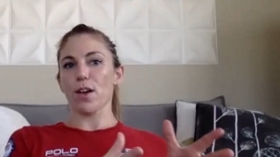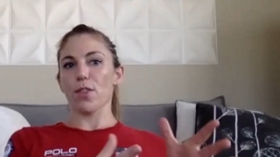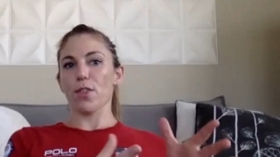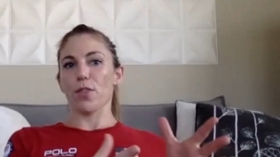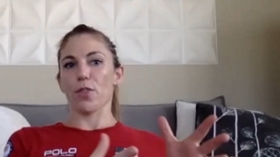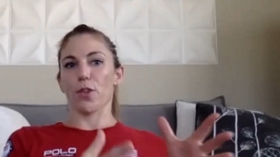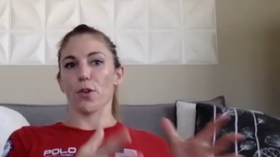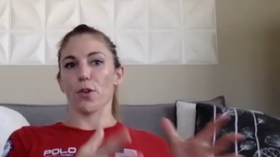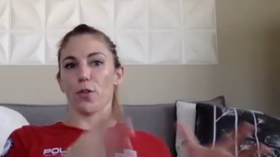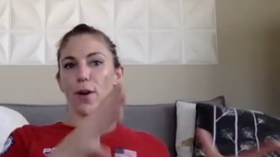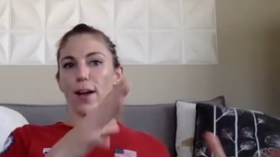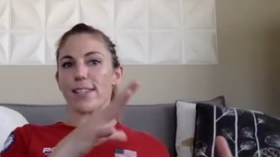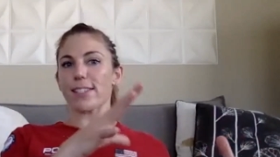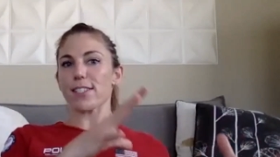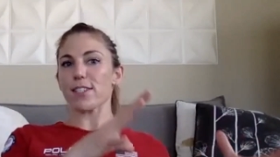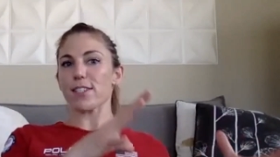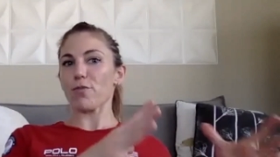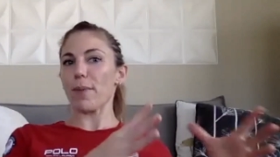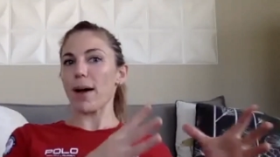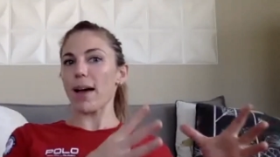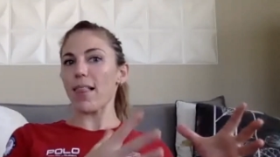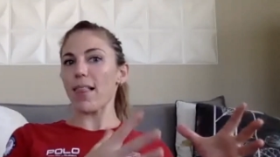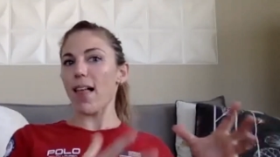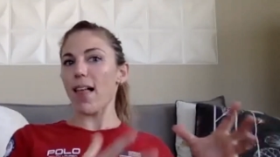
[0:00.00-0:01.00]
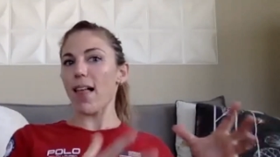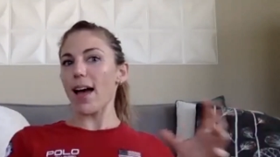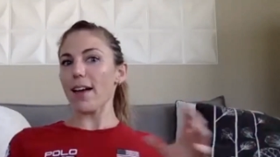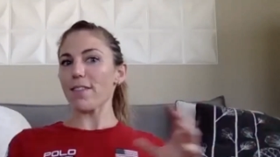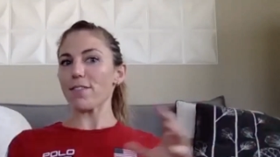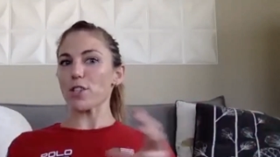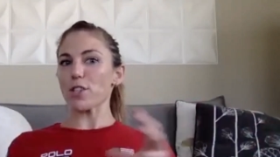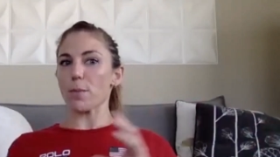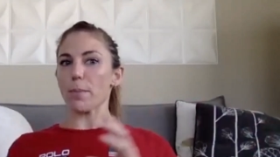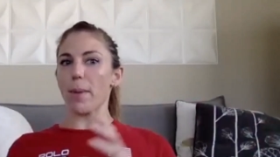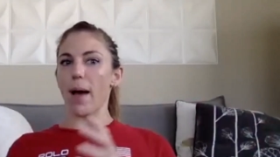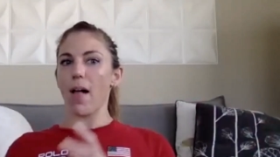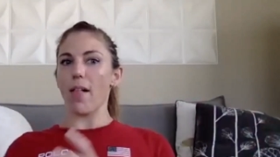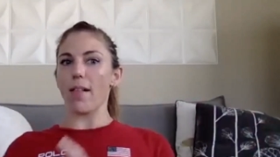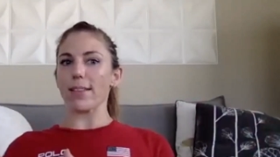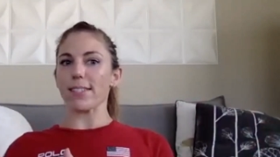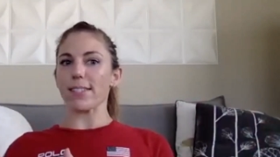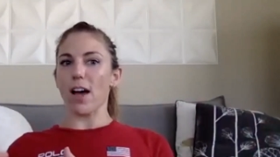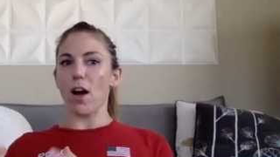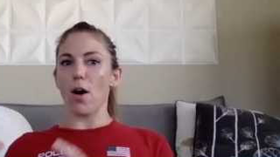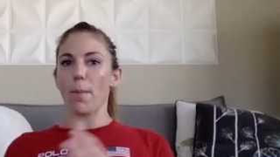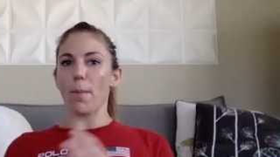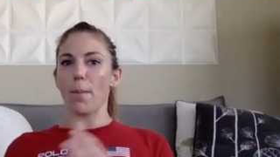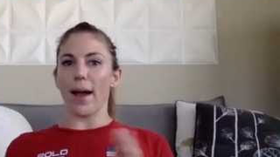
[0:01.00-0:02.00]
the rest of my life to balance
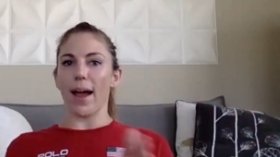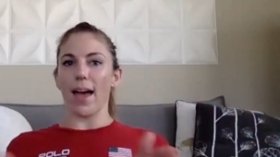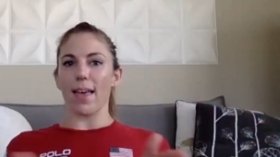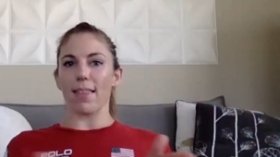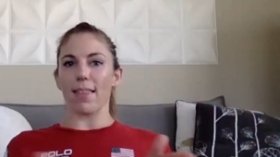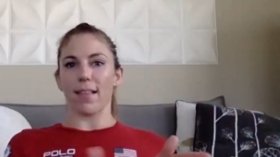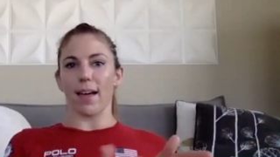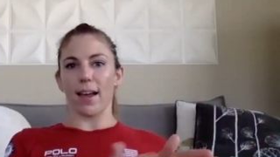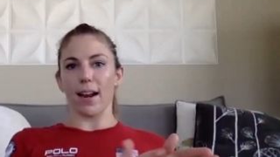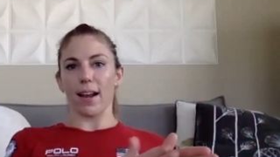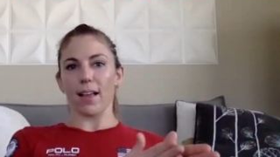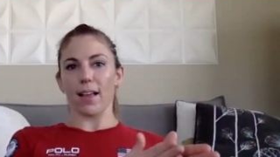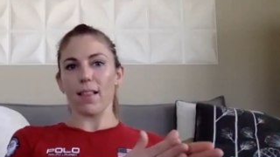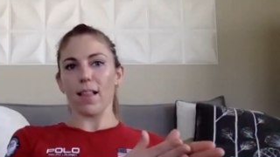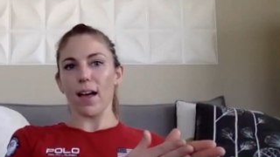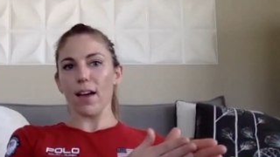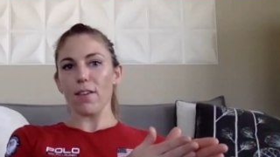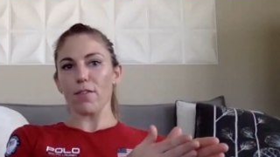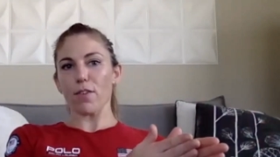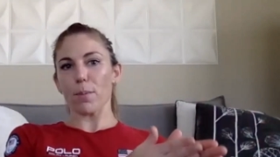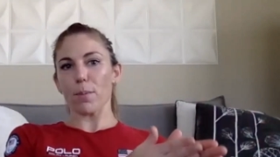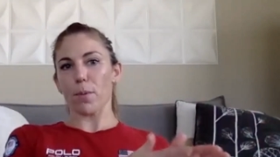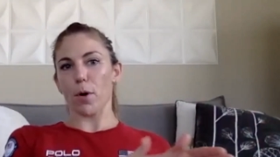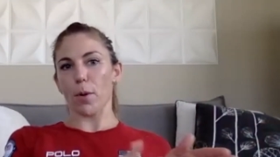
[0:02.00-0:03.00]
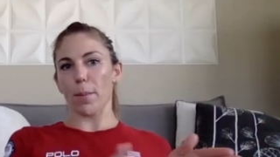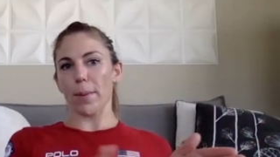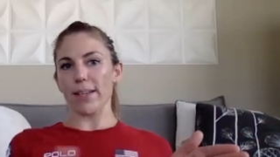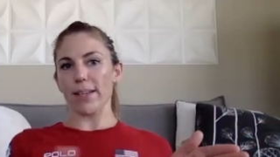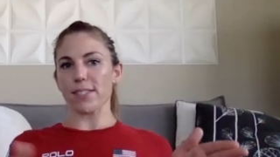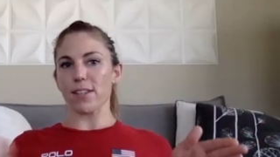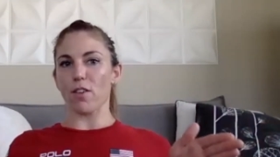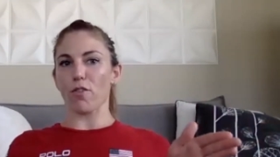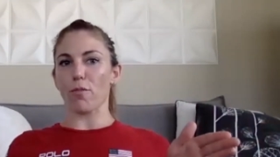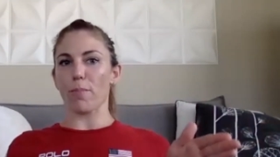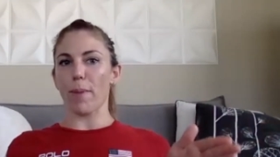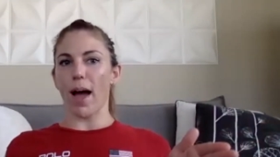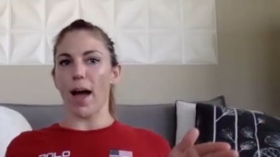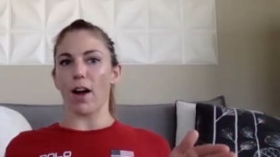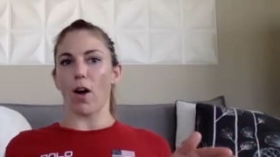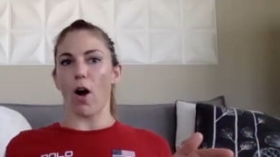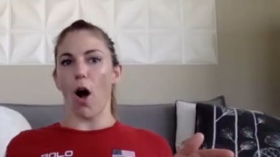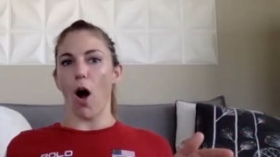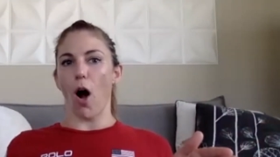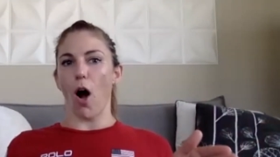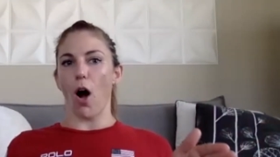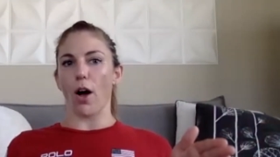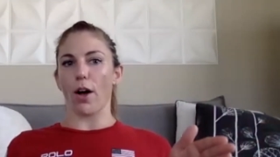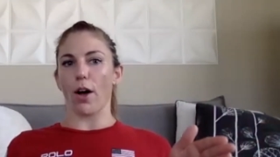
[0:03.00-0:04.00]
out my athletic life and put myself back
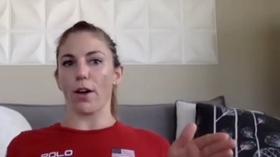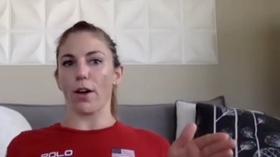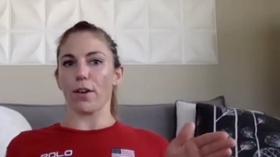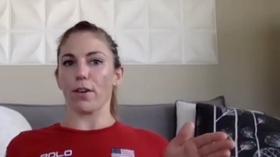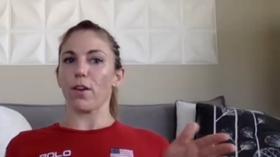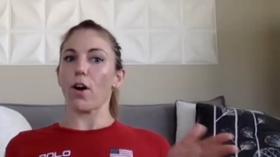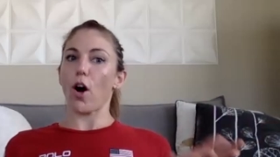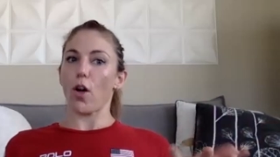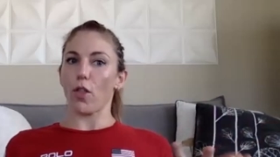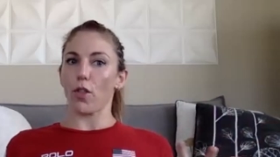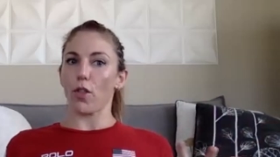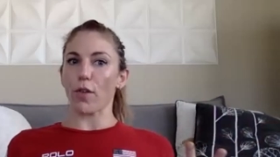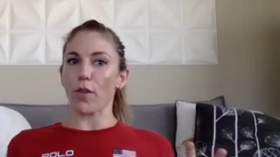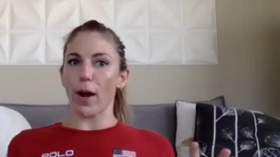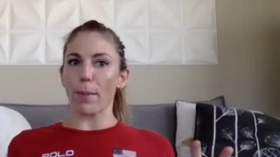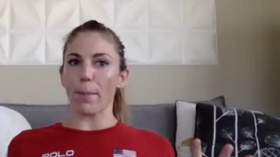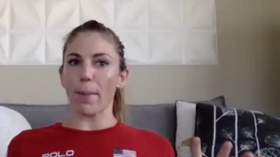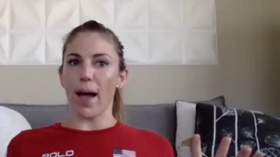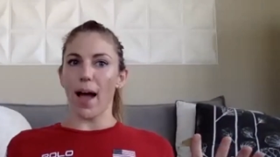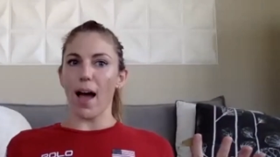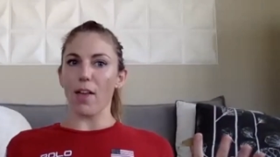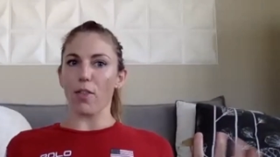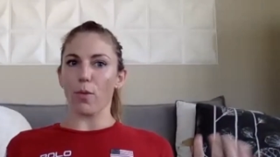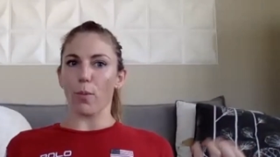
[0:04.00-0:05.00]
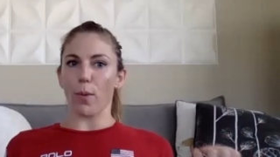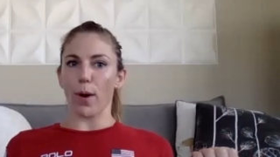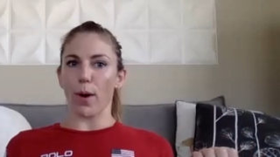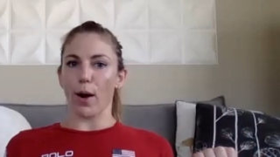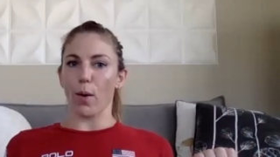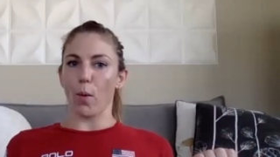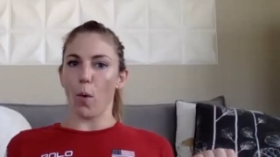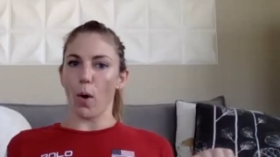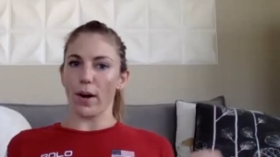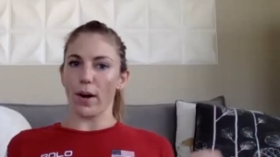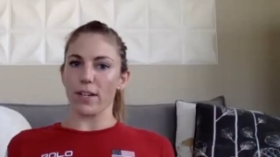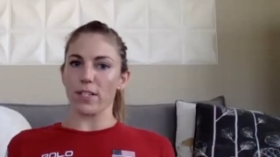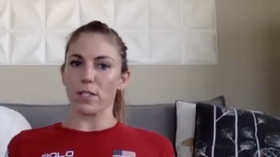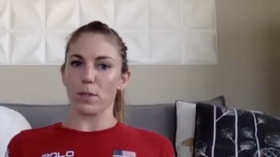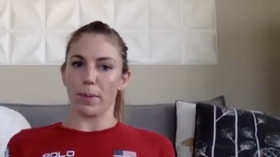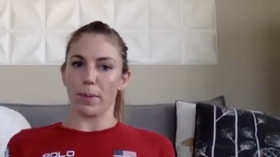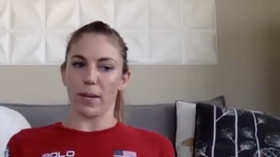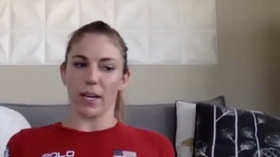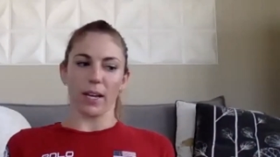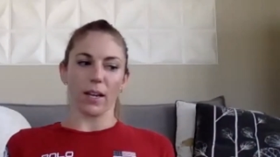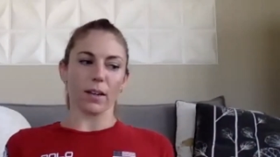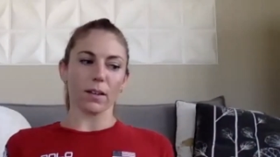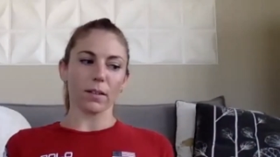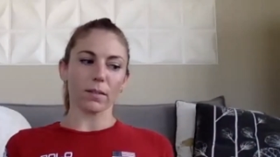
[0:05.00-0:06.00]
on the right path where I wanted to
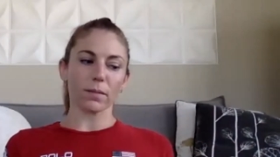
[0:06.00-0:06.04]
be.